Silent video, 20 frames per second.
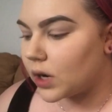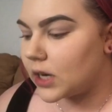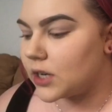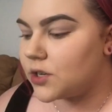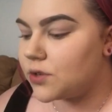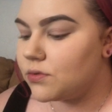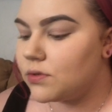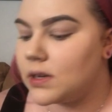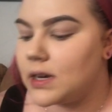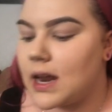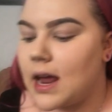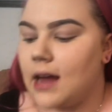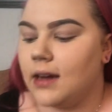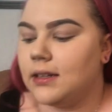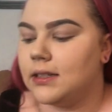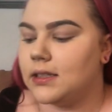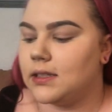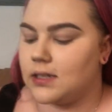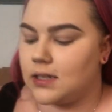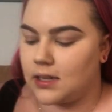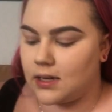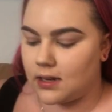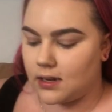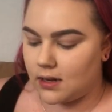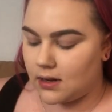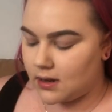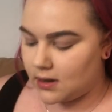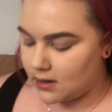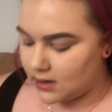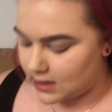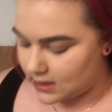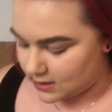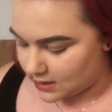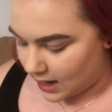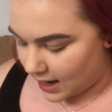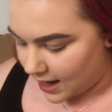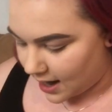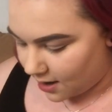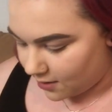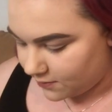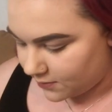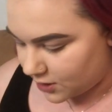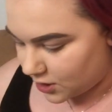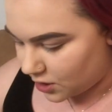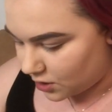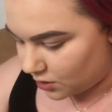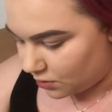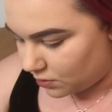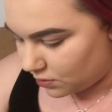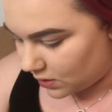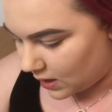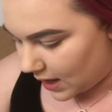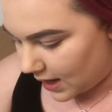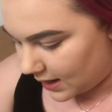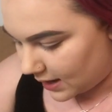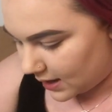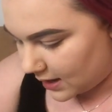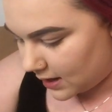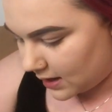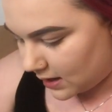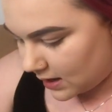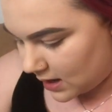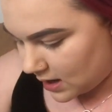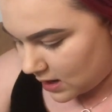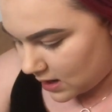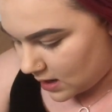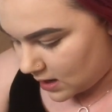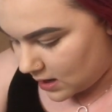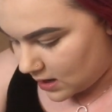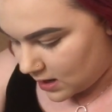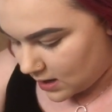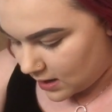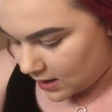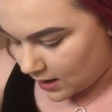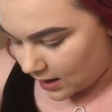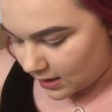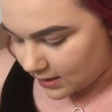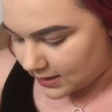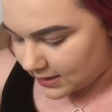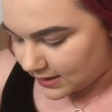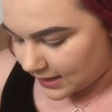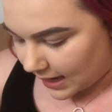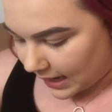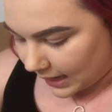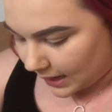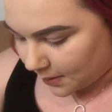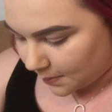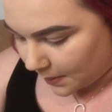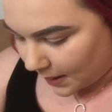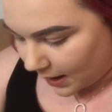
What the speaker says: What I do next is I have two like setting